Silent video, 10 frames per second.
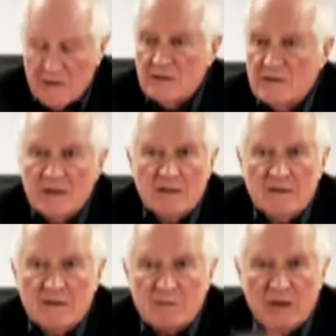and they
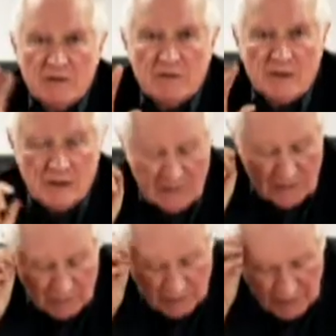sped around
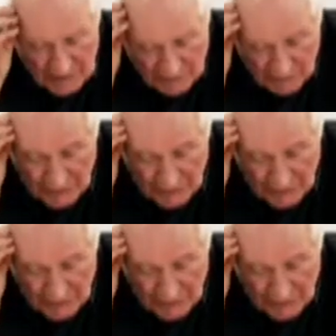operating at